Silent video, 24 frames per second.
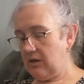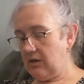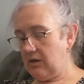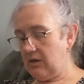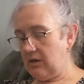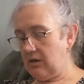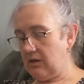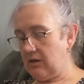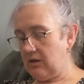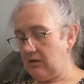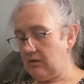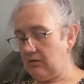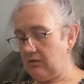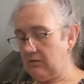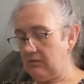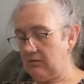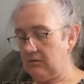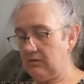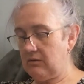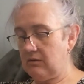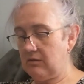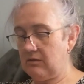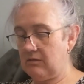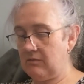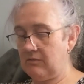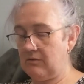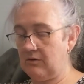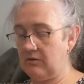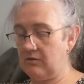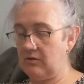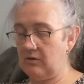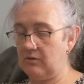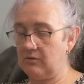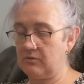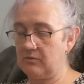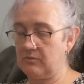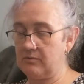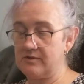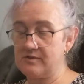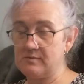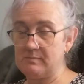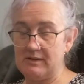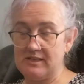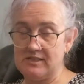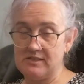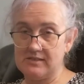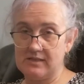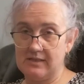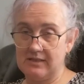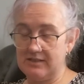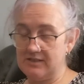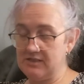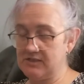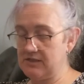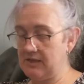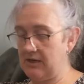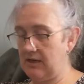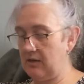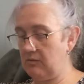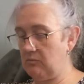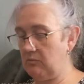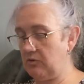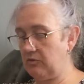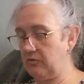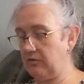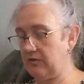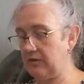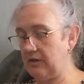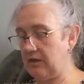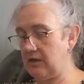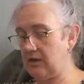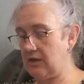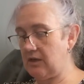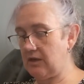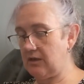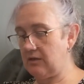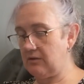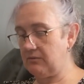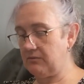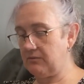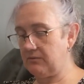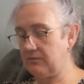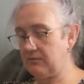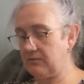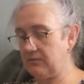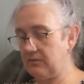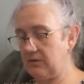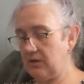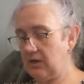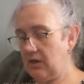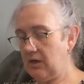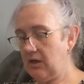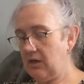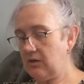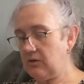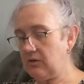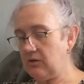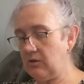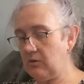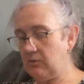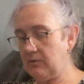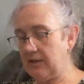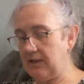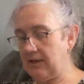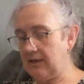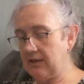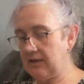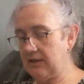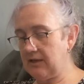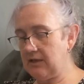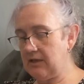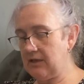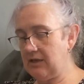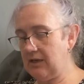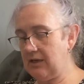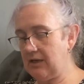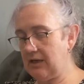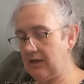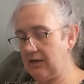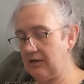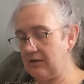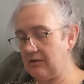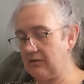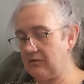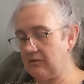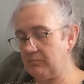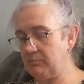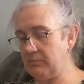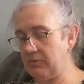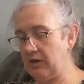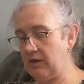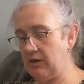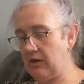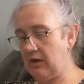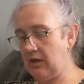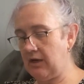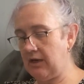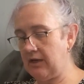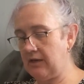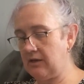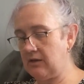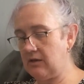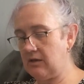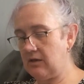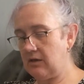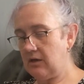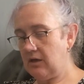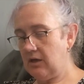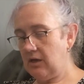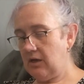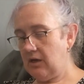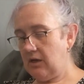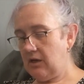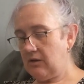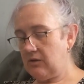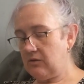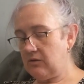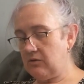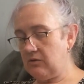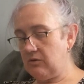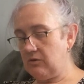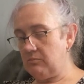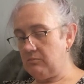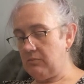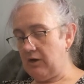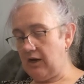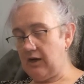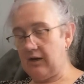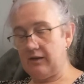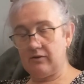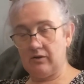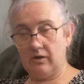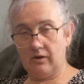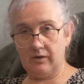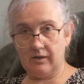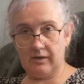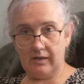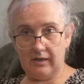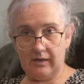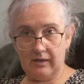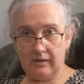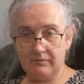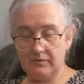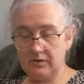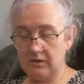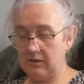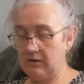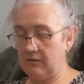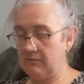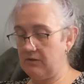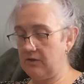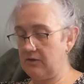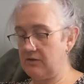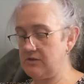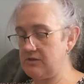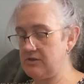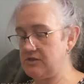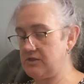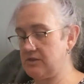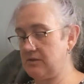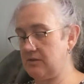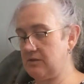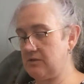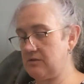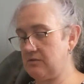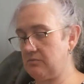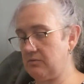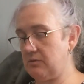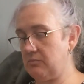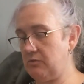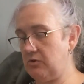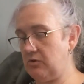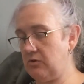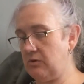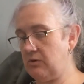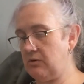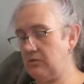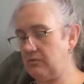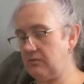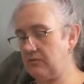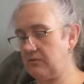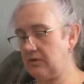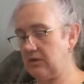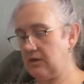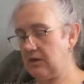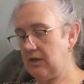And the doctor was basically saying, we'll see, if you are lucky and it's benign, you might only have to have those things removed.